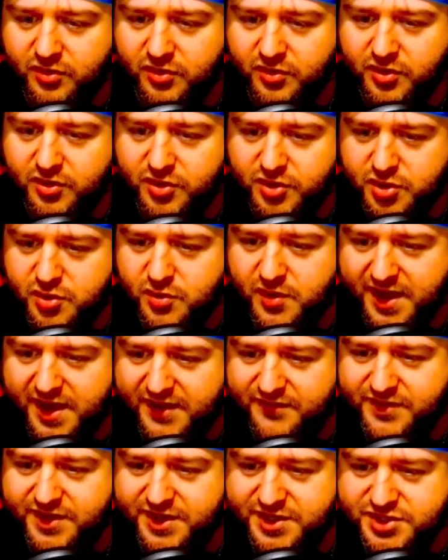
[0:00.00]
Do you
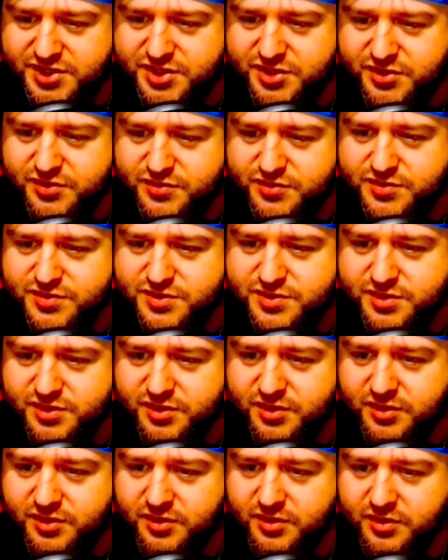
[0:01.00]
have issues?
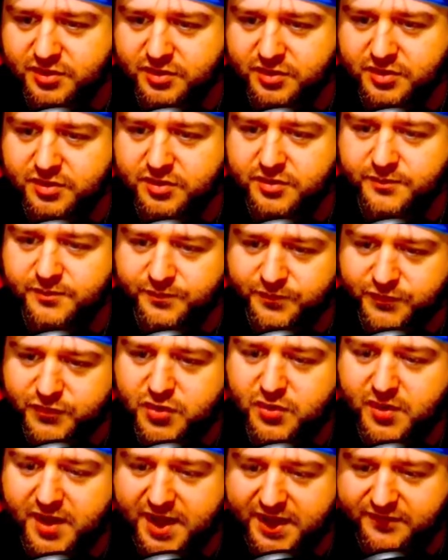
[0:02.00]

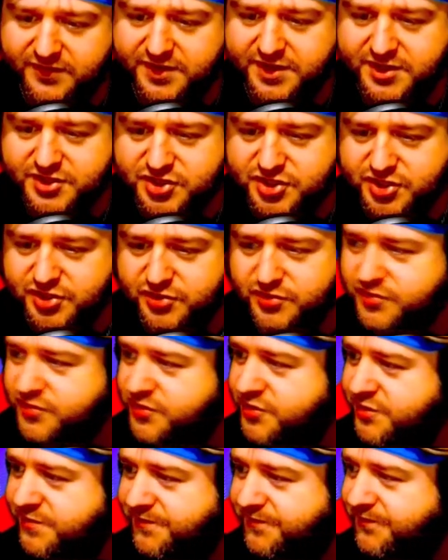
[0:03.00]
You have issues.
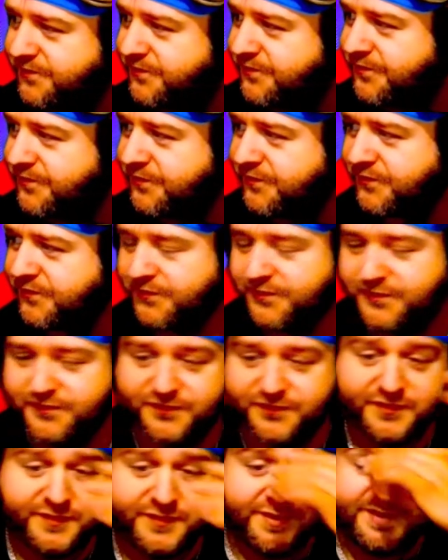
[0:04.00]

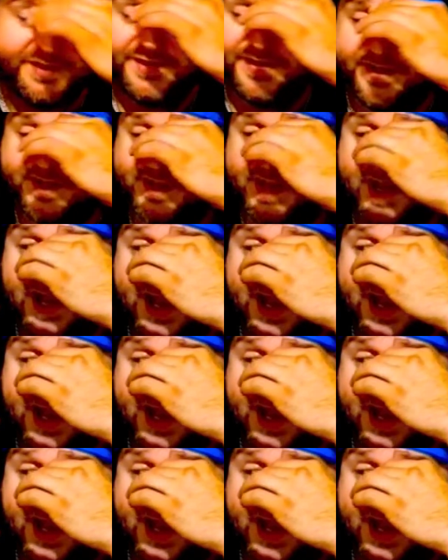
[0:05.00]
This guy